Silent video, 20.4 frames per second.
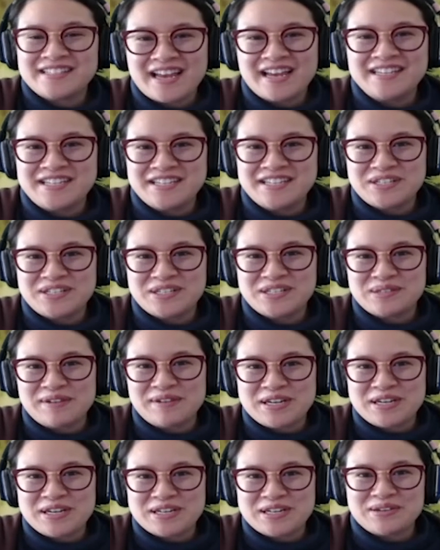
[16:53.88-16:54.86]
I did just
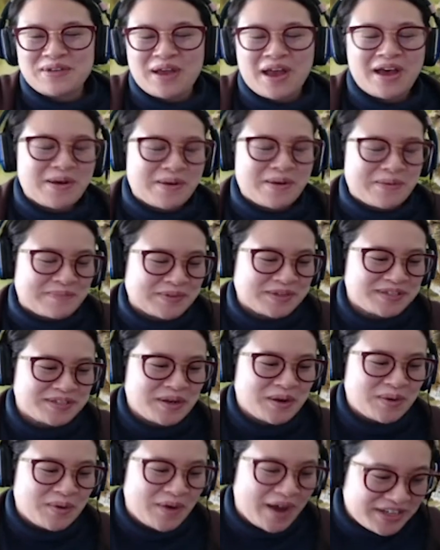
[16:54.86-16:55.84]
finish it.
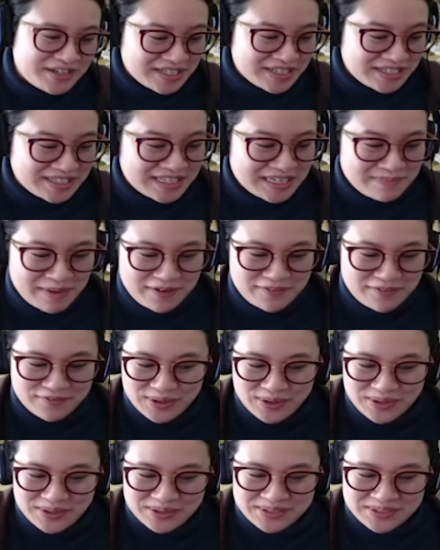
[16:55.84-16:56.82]
So I just did my
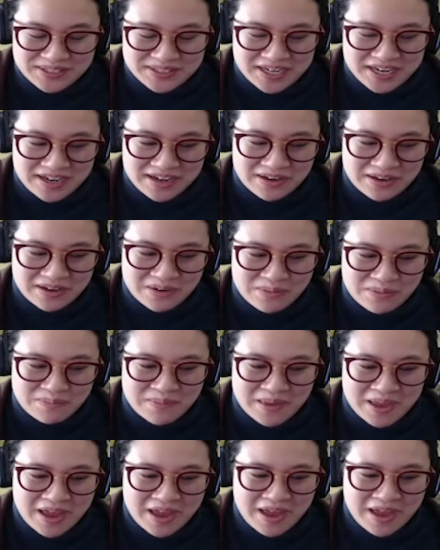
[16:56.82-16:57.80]
first
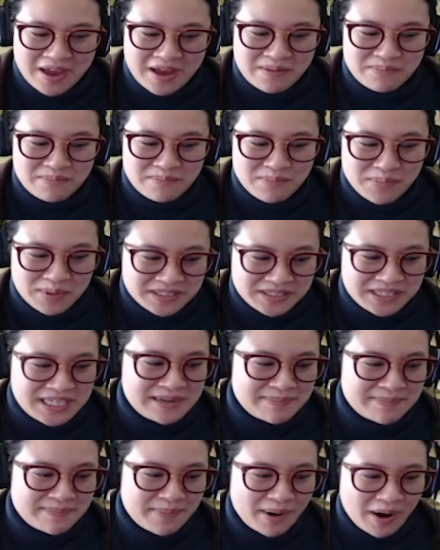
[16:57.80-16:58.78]

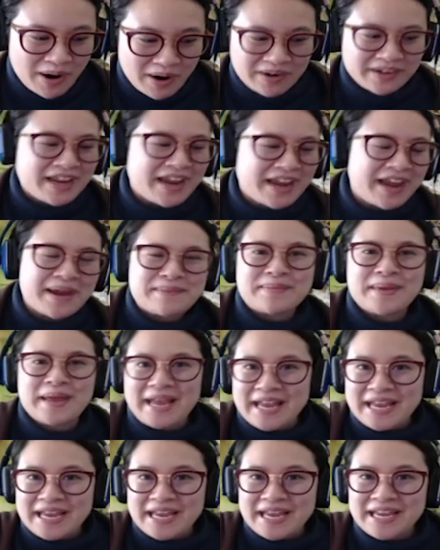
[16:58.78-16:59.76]
multi-part
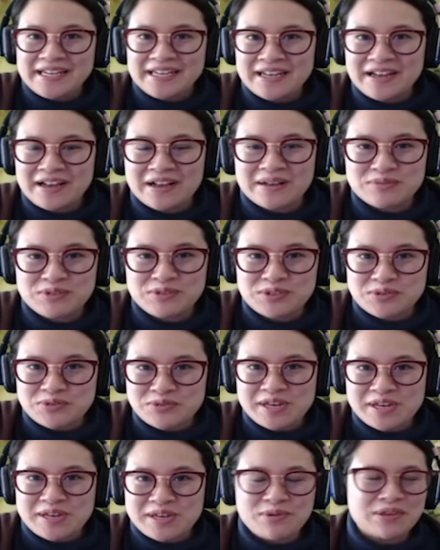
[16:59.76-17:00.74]
campaign
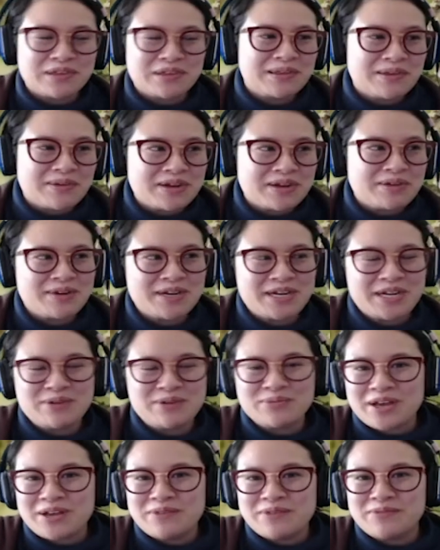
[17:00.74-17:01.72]
stream with Loading Ready
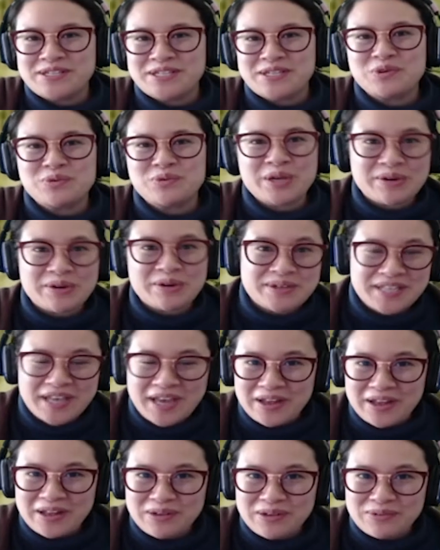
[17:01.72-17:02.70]
Run. We did Queer as
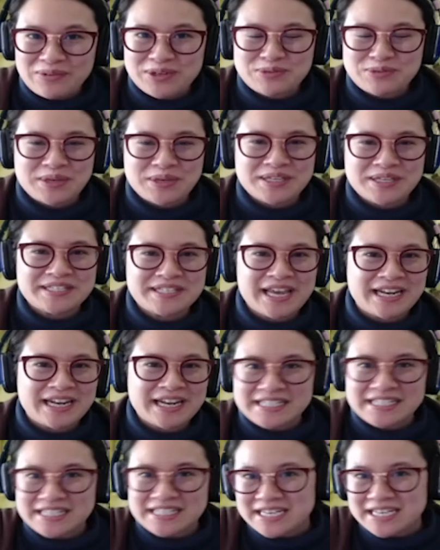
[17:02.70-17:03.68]
Hell, which was an
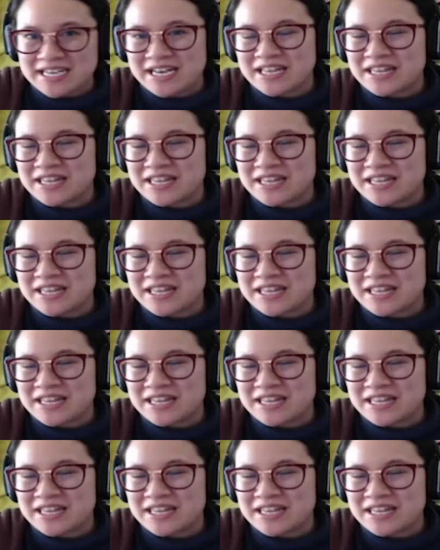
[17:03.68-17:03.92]
idea